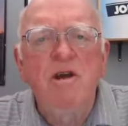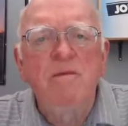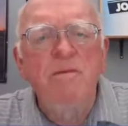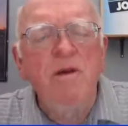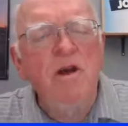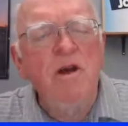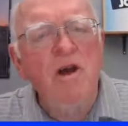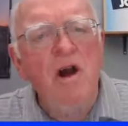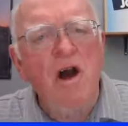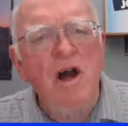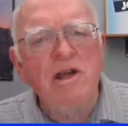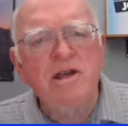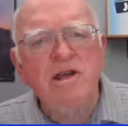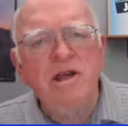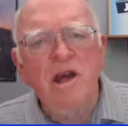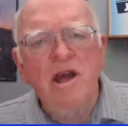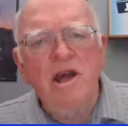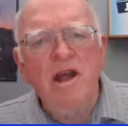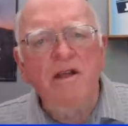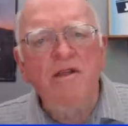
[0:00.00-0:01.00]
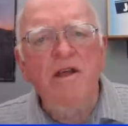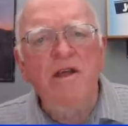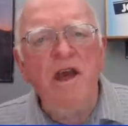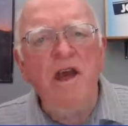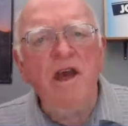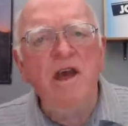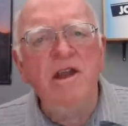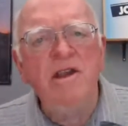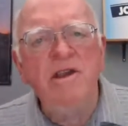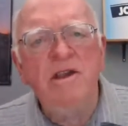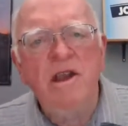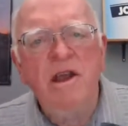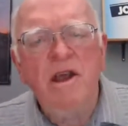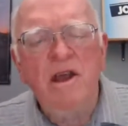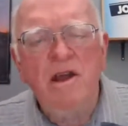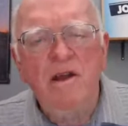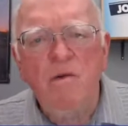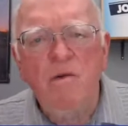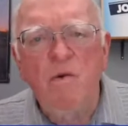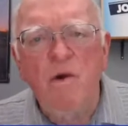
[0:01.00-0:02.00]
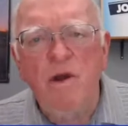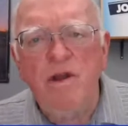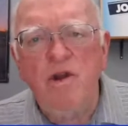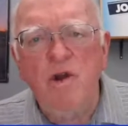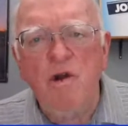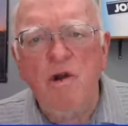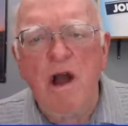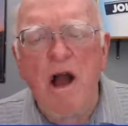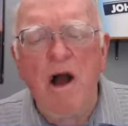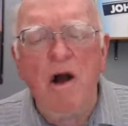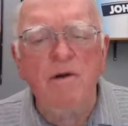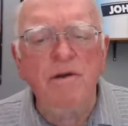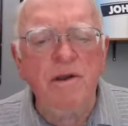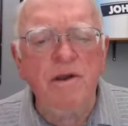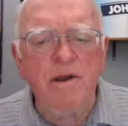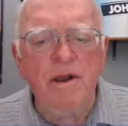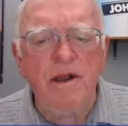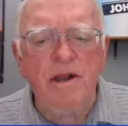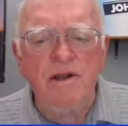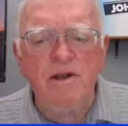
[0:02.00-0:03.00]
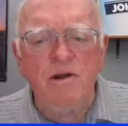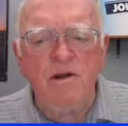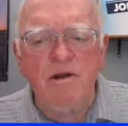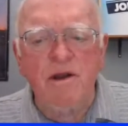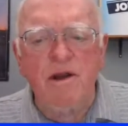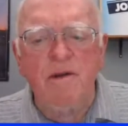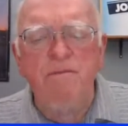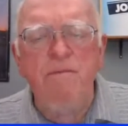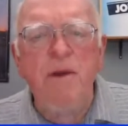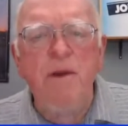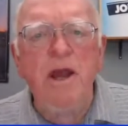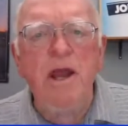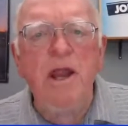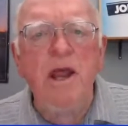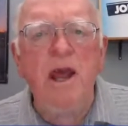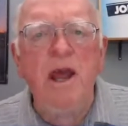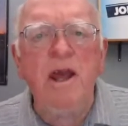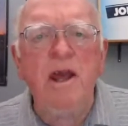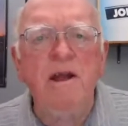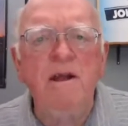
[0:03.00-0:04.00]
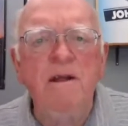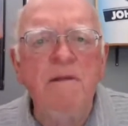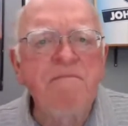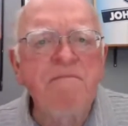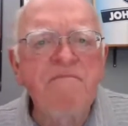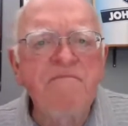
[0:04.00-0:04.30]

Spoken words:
because then when you're out and you're competing,